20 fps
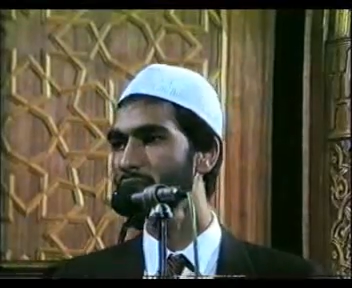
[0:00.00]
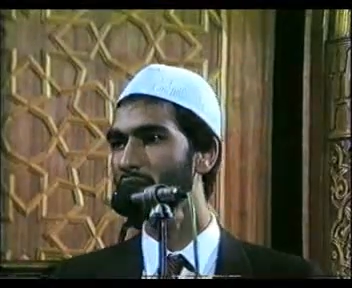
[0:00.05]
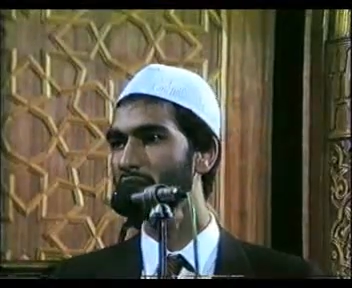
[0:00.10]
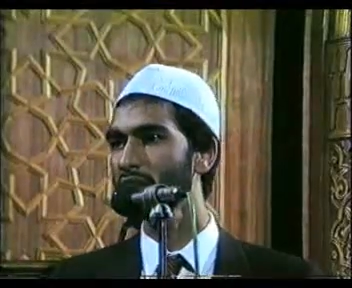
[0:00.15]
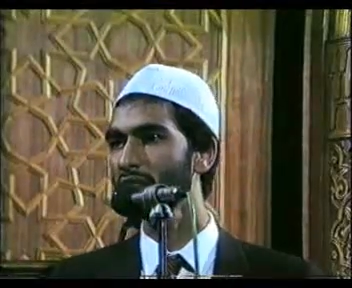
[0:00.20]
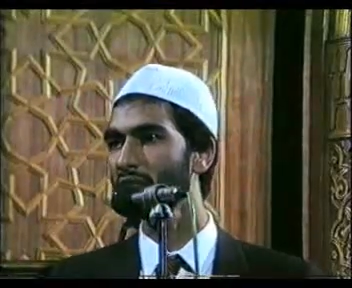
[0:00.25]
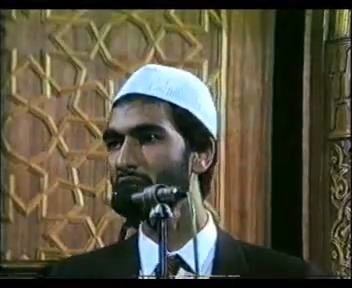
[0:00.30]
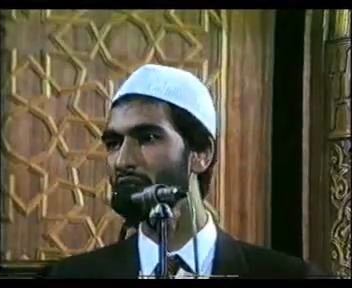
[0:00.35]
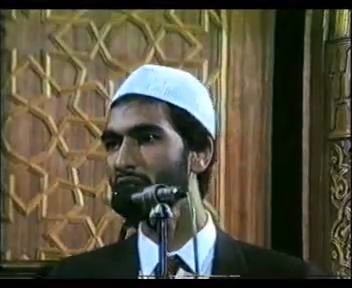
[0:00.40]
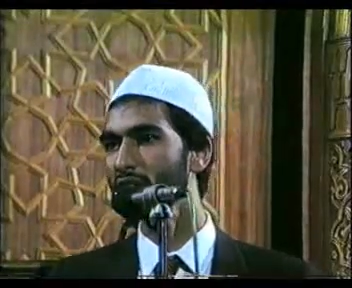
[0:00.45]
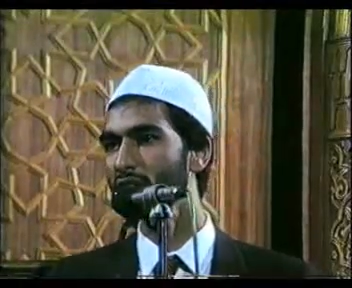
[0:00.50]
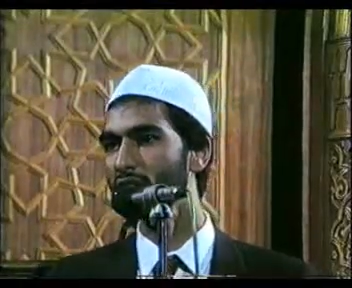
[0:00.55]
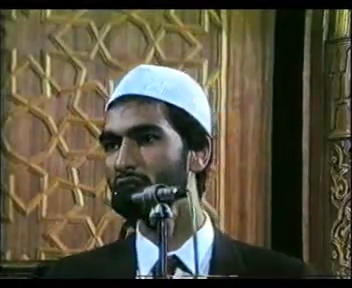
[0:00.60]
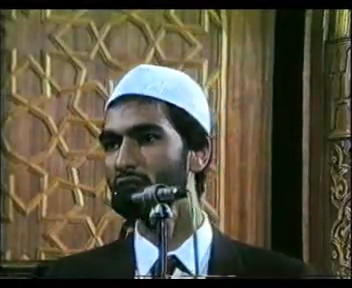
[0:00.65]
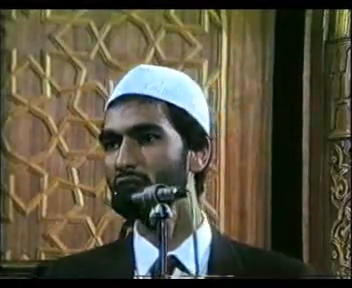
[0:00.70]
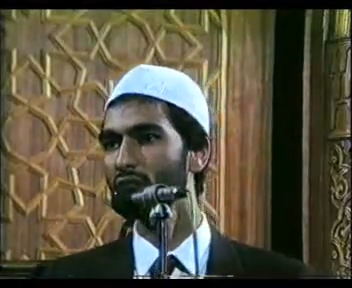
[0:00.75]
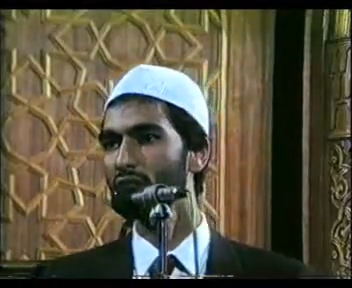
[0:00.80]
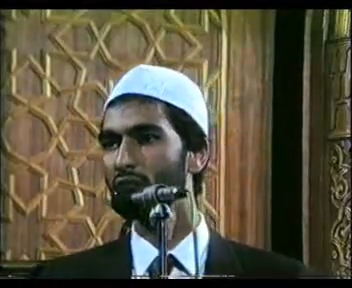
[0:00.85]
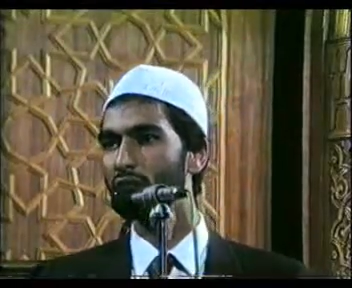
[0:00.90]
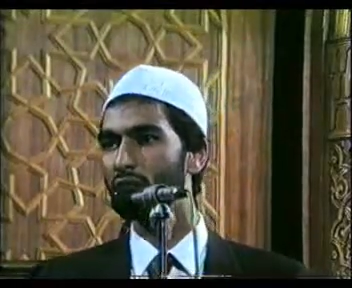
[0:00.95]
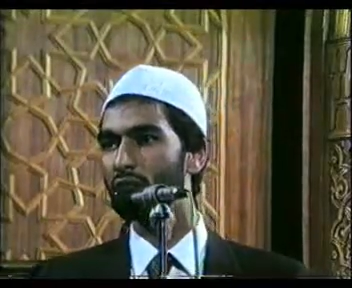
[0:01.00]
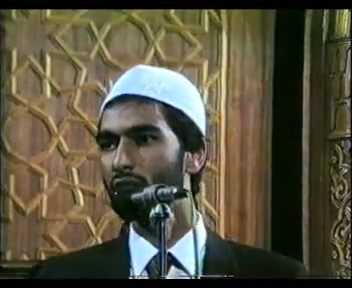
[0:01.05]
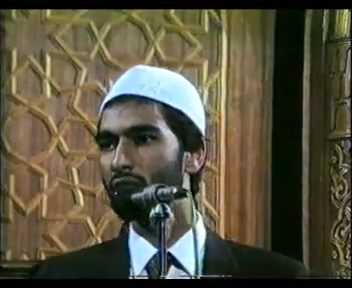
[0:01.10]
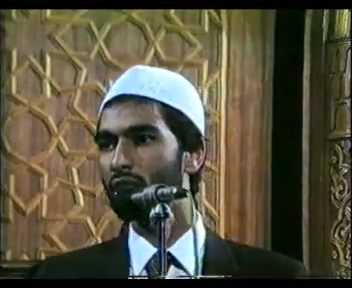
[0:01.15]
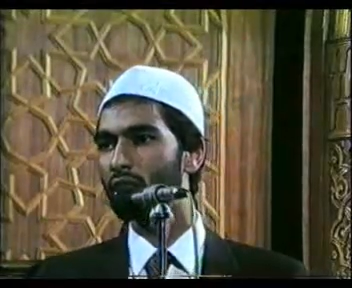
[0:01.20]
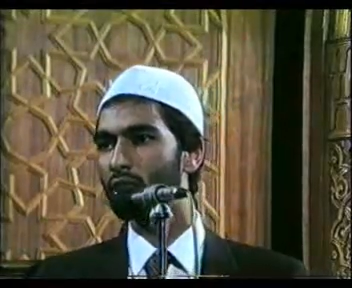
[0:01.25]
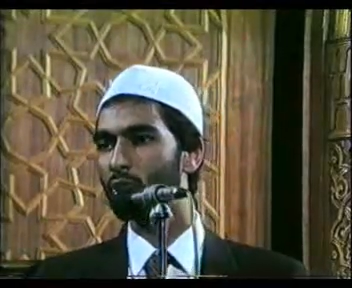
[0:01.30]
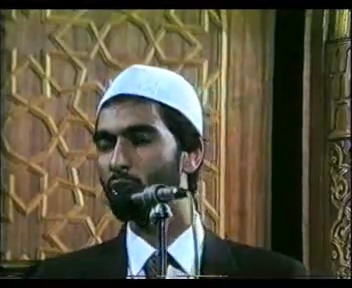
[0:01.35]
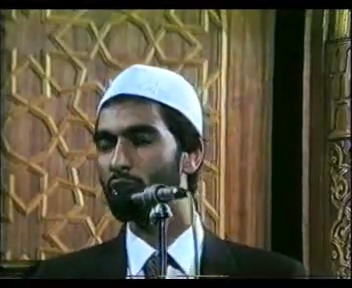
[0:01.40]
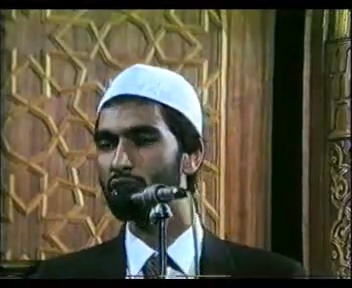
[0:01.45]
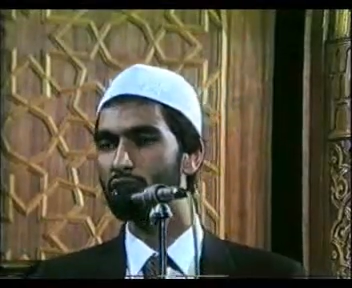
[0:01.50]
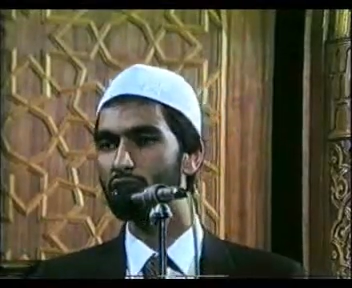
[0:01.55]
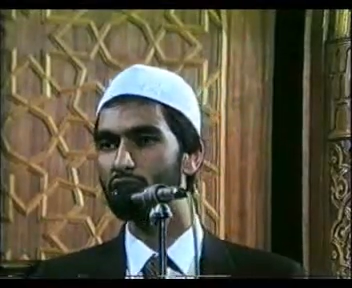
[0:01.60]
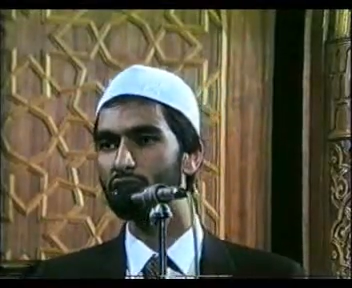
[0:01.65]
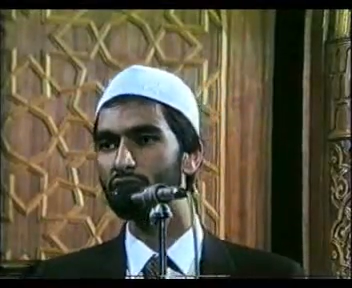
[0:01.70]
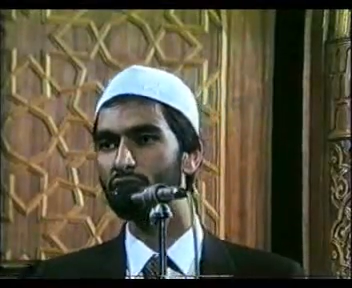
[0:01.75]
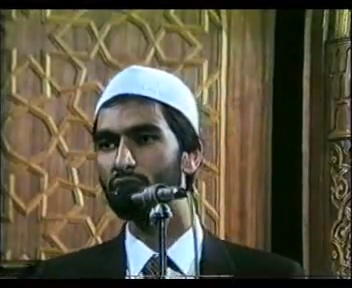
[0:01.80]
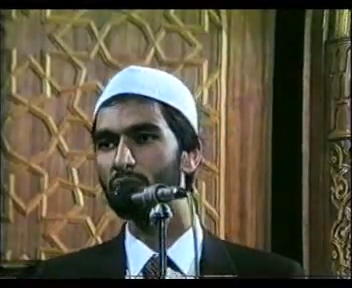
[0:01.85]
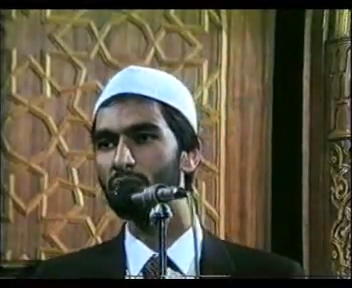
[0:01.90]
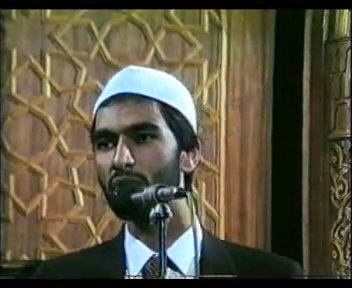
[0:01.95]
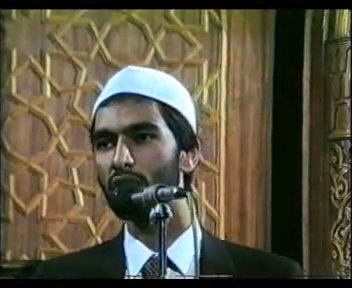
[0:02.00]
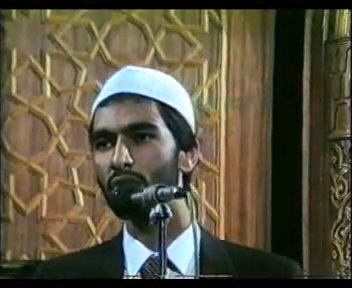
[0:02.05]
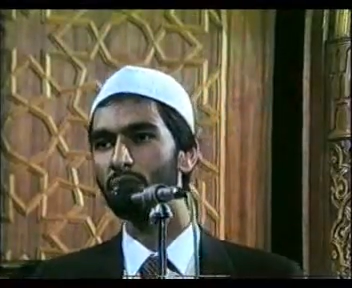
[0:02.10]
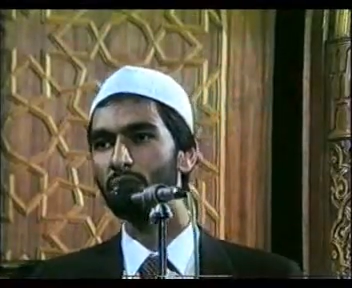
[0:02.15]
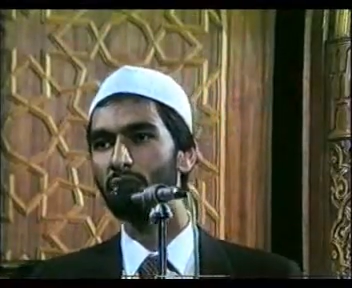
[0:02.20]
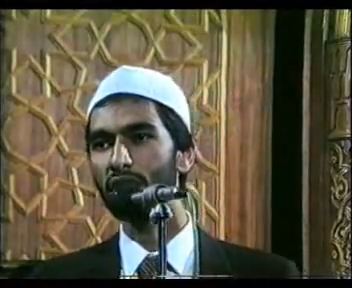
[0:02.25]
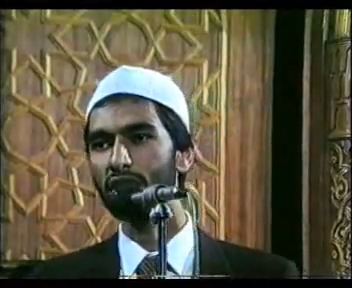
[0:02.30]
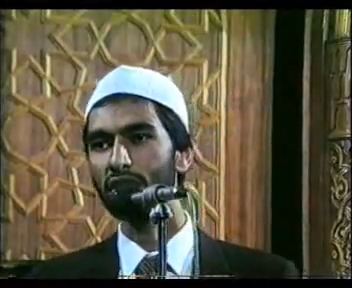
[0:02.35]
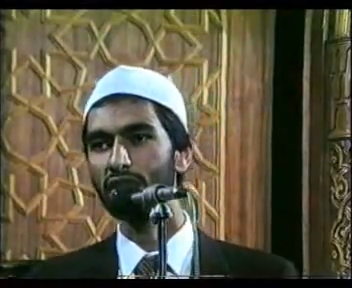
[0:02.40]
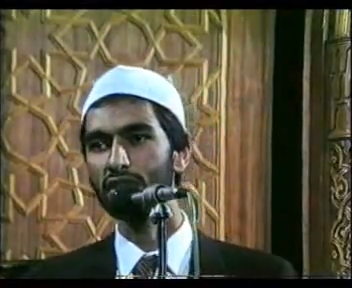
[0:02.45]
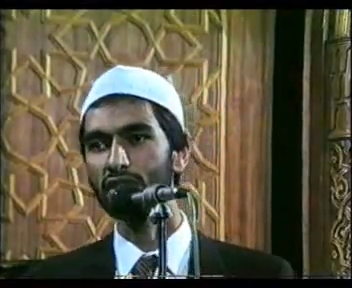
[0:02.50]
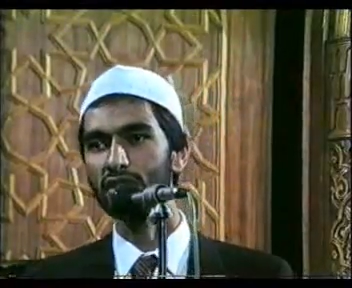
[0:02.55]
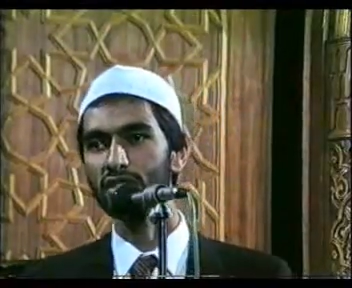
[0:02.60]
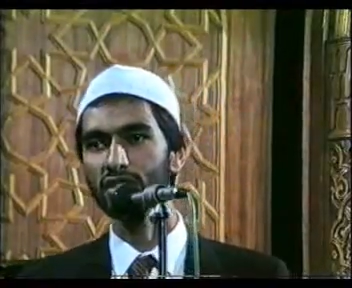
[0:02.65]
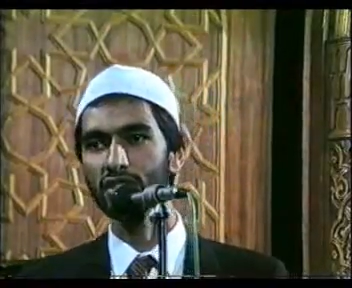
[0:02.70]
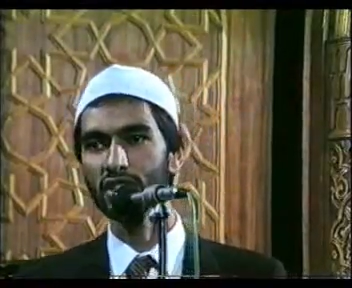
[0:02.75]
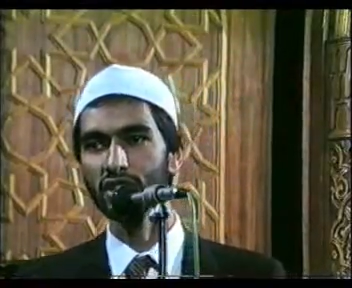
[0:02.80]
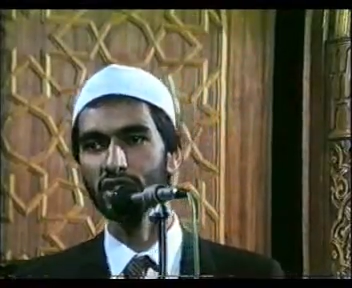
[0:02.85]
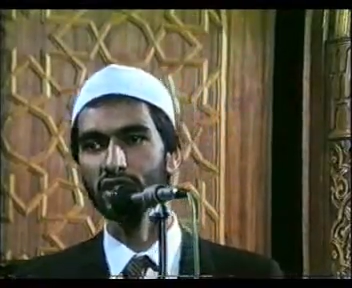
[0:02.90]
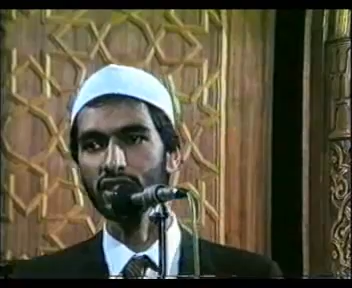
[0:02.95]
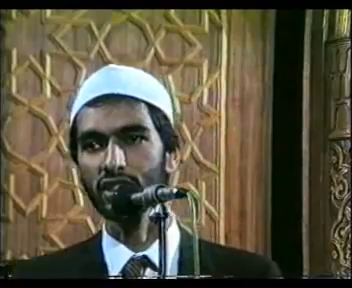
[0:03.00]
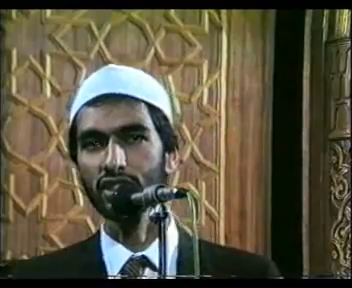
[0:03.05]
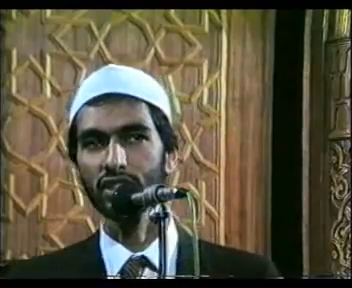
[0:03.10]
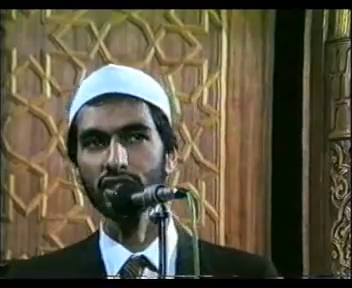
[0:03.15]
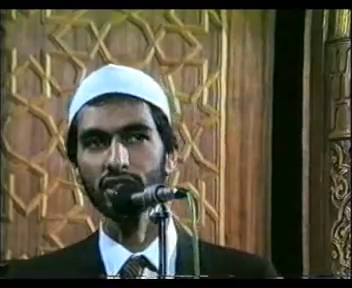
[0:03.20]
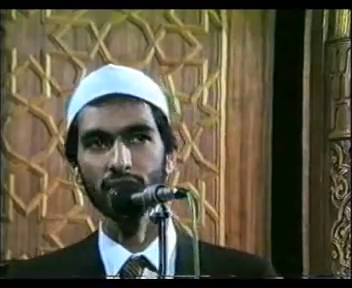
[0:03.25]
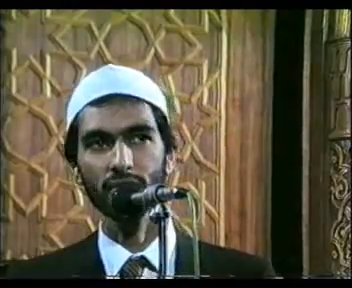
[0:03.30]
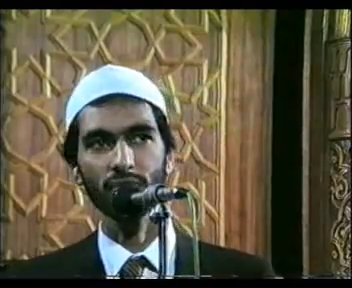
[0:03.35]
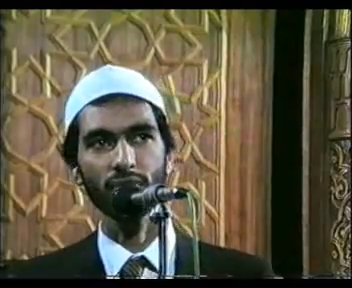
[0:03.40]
invite questions from both brothers and sisters.